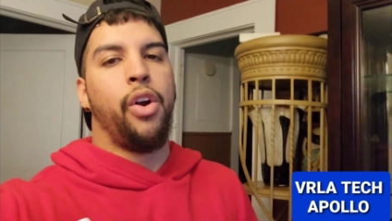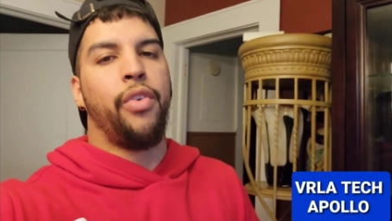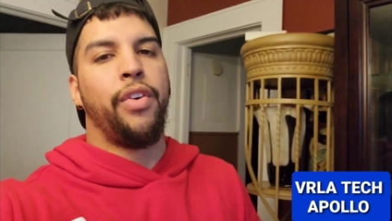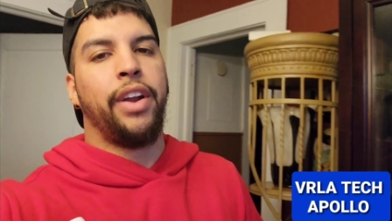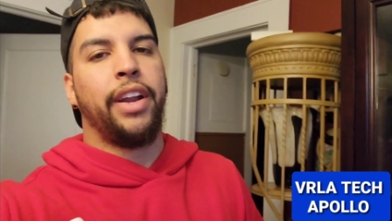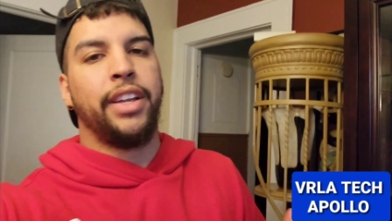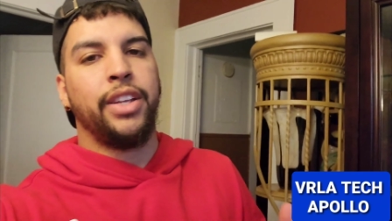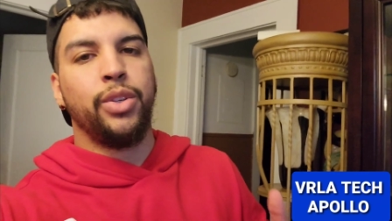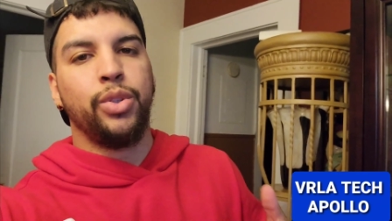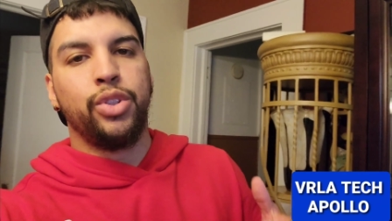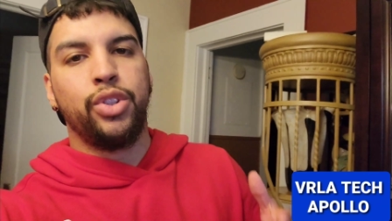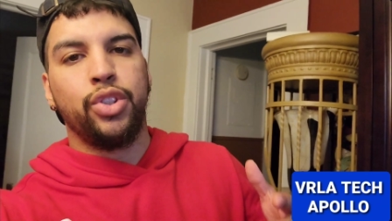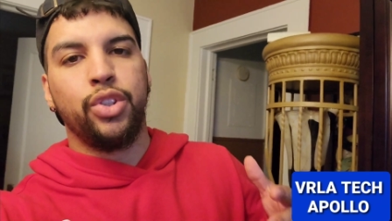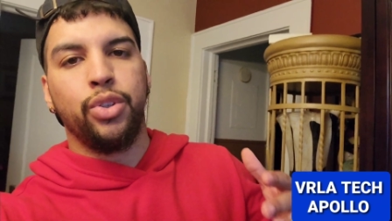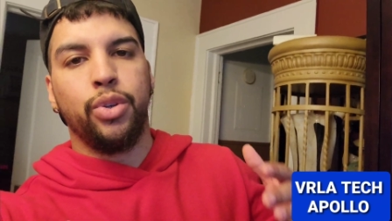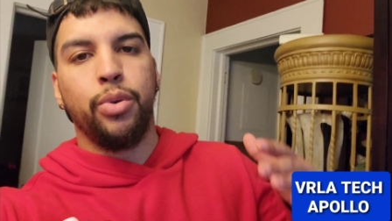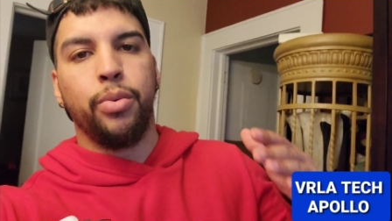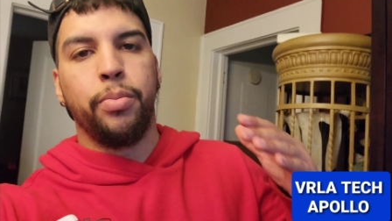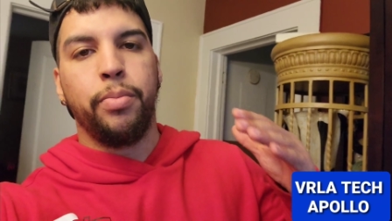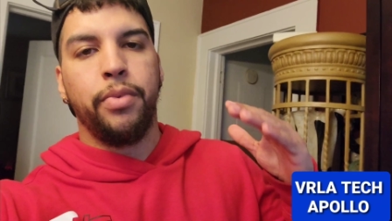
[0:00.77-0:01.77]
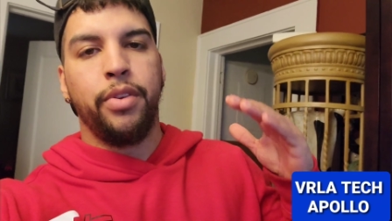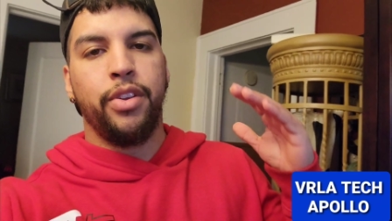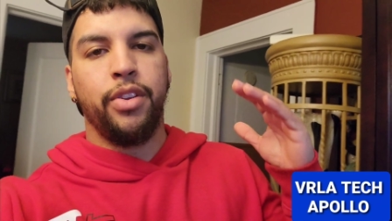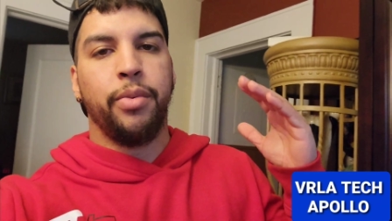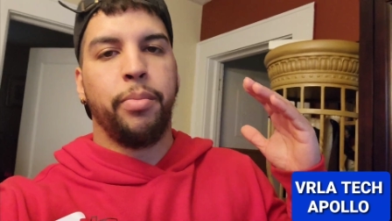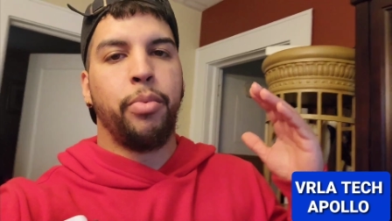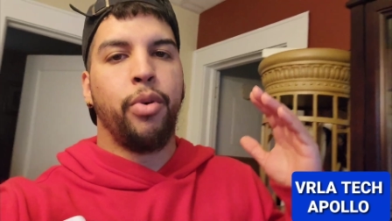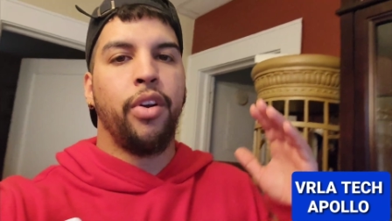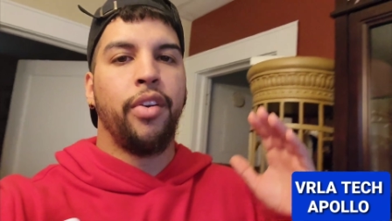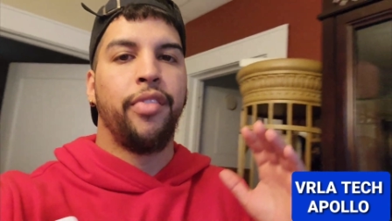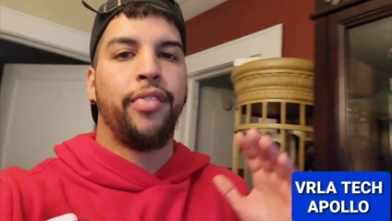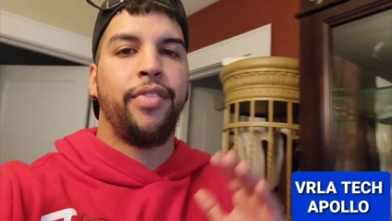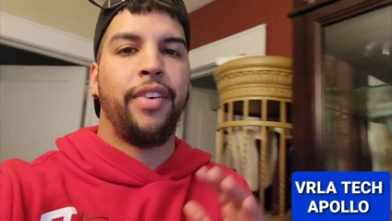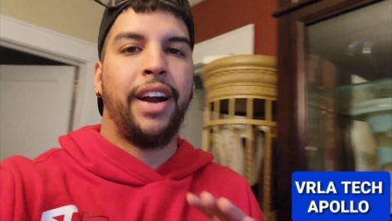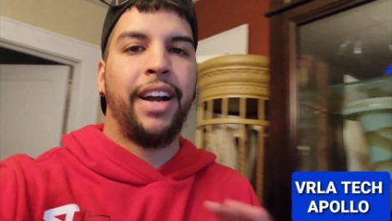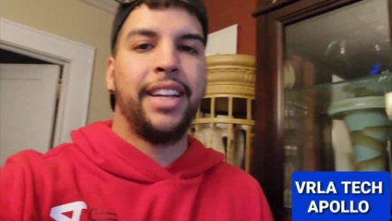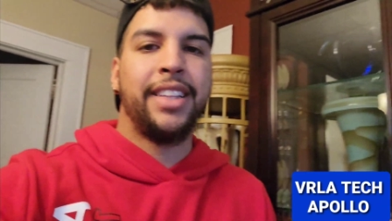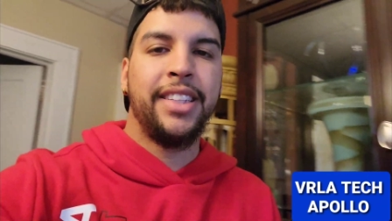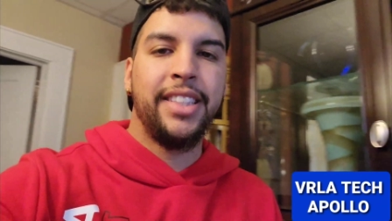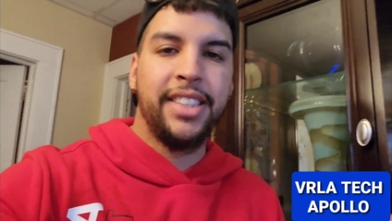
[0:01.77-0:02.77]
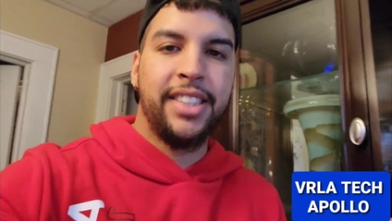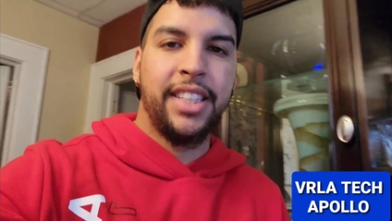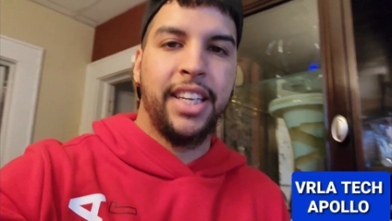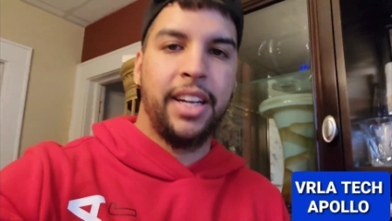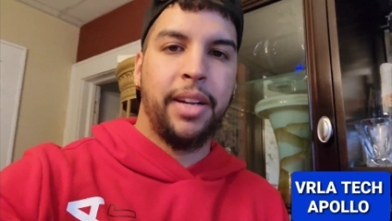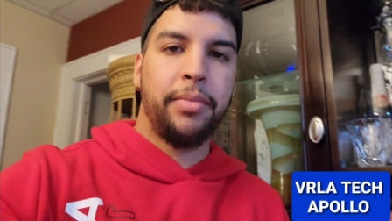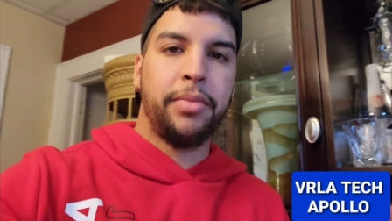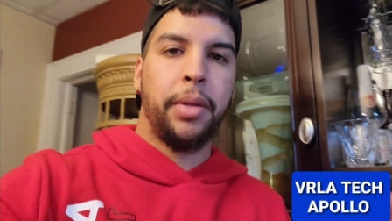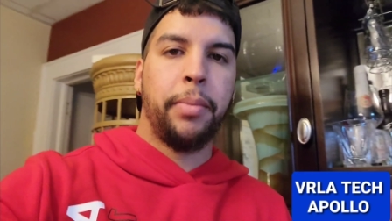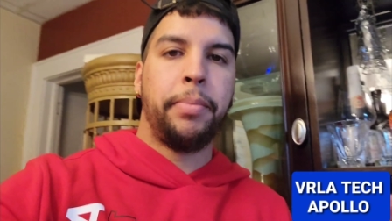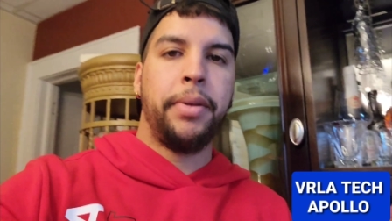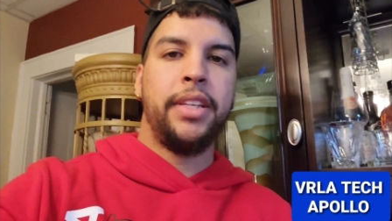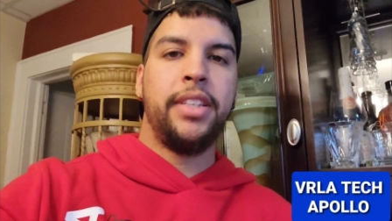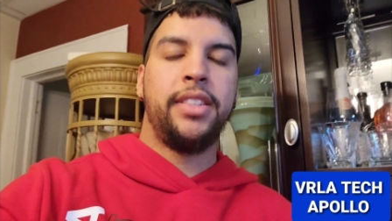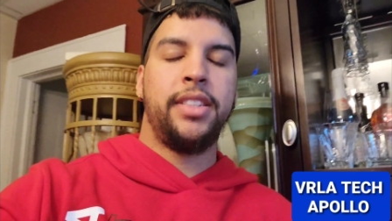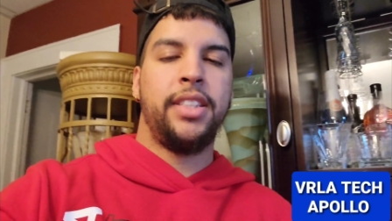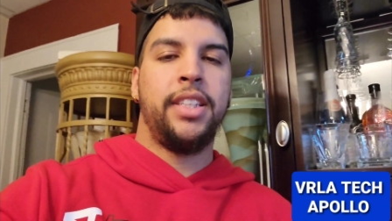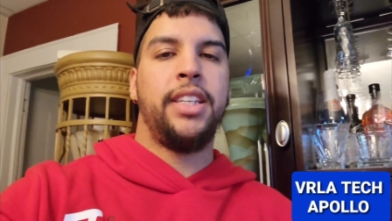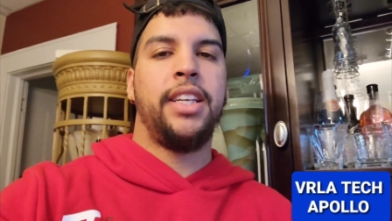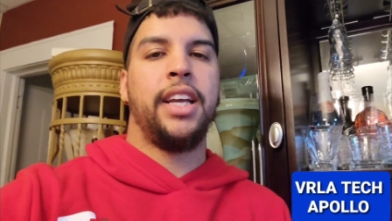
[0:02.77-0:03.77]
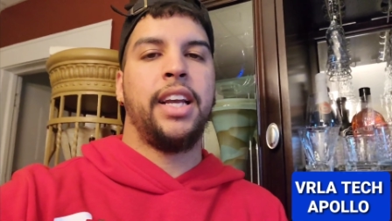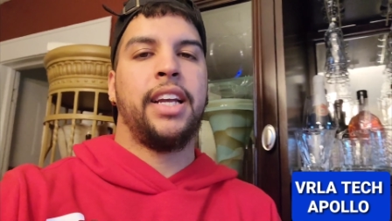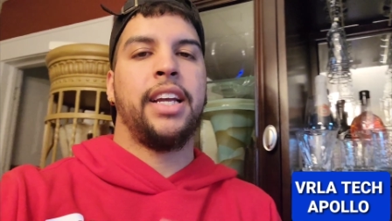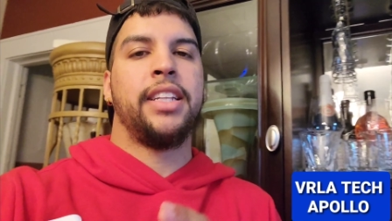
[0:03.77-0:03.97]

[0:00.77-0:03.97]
Alright YouTube, your boy finally set up the PC.